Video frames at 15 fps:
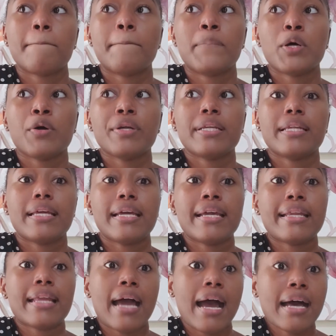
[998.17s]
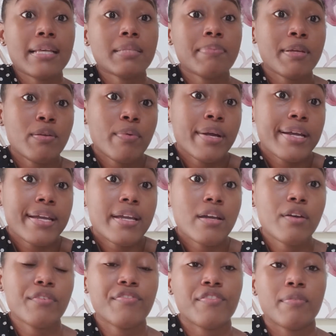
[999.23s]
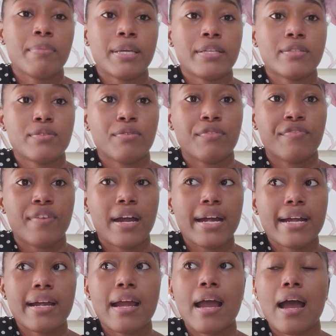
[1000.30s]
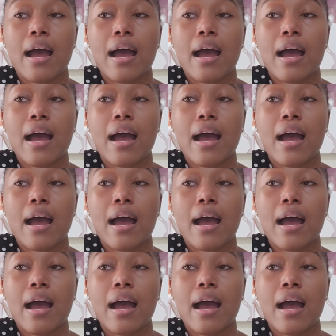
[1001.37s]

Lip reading: but it has been working out for me so far.